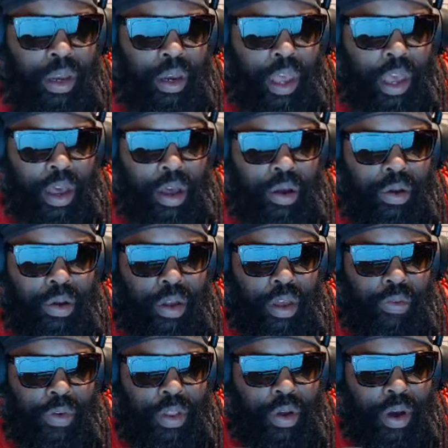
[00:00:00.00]
Now,
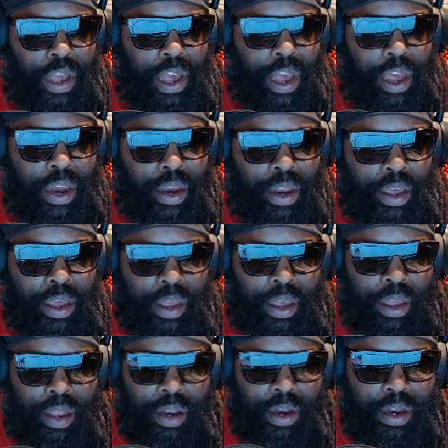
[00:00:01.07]
if we look at
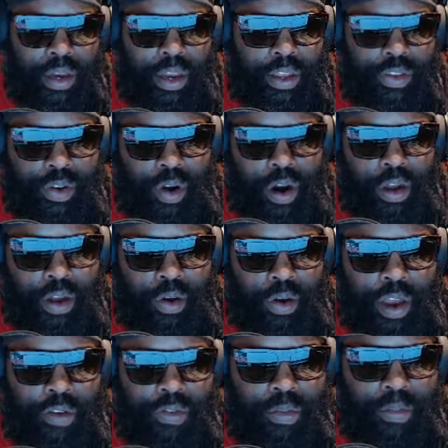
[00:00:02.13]
this article
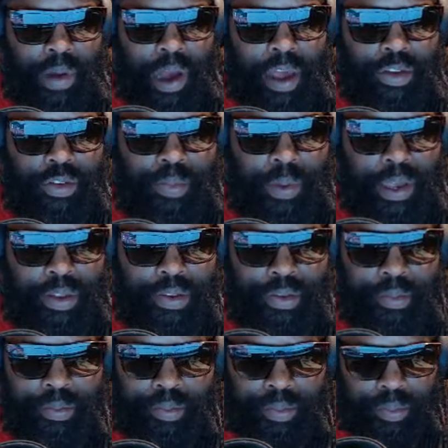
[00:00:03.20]
here from Biospace,